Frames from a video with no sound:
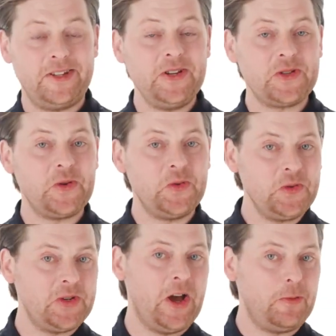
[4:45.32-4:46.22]
This
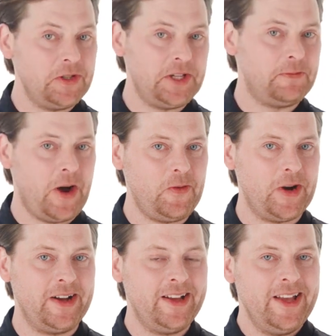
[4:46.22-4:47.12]
unbelievable
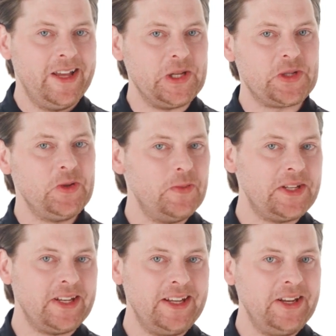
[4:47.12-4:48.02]
power is only
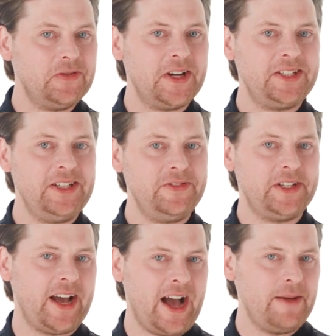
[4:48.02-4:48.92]
possible due to the
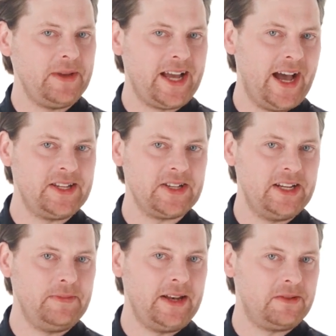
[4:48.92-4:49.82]
innovative
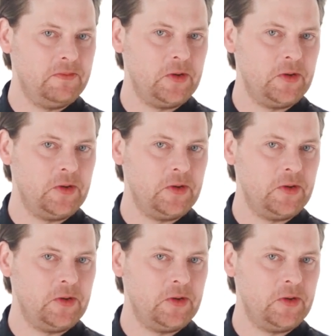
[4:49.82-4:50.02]
ceramic heating